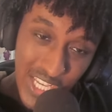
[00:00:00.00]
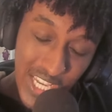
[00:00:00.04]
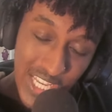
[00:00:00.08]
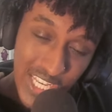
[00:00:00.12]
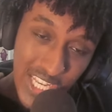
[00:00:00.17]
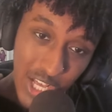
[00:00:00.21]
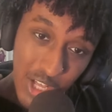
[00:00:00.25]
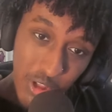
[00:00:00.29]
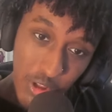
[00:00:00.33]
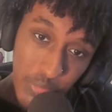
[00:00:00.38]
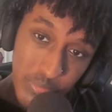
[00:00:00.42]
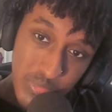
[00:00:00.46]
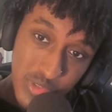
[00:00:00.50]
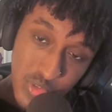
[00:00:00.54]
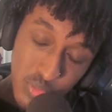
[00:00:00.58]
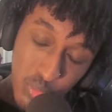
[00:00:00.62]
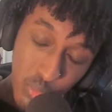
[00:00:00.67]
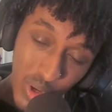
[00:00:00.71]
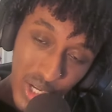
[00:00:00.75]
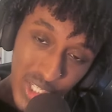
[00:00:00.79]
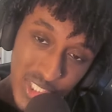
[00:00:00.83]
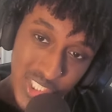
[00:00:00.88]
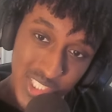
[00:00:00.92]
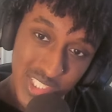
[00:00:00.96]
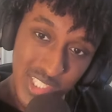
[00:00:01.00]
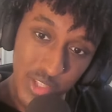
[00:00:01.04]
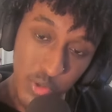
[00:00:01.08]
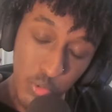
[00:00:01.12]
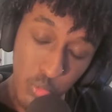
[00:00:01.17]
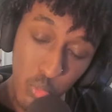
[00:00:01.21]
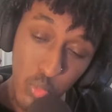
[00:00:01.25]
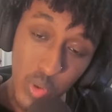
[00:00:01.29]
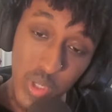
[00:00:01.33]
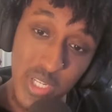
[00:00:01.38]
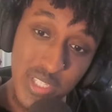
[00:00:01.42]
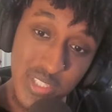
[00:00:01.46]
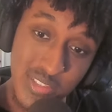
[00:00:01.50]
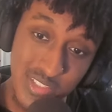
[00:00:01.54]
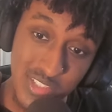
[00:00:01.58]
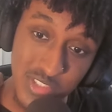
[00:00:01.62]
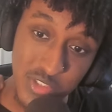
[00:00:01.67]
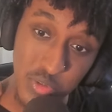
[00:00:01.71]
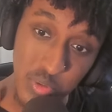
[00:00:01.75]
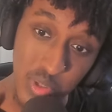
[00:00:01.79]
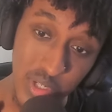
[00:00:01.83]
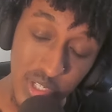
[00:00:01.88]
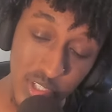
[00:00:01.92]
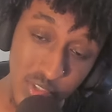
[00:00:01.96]
And now I'm just watching, like, what is he
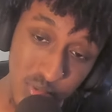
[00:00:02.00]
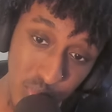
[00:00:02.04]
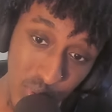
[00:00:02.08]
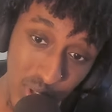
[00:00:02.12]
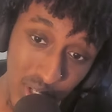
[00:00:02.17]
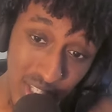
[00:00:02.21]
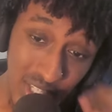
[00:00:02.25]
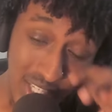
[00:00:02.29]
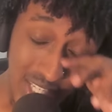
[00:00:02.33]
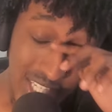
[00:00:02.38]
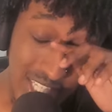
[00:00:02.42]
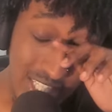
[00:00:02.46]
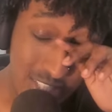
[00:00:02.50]
doing? Because what?